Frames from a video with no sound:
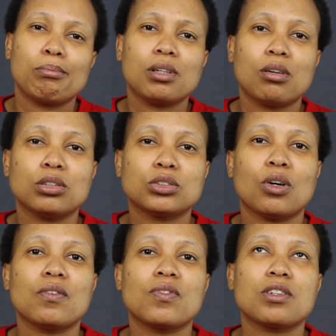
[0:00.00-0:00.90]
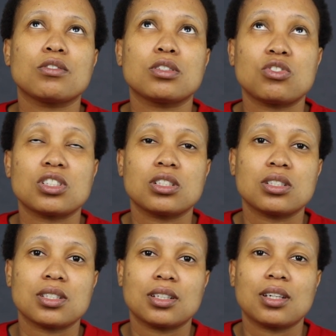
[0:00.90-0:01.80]
because of the
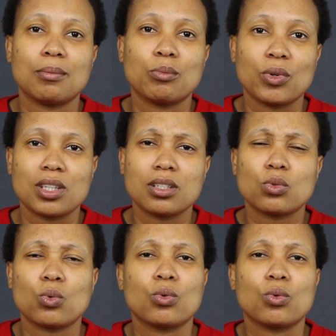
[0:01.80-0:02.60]
restrictions that come with it,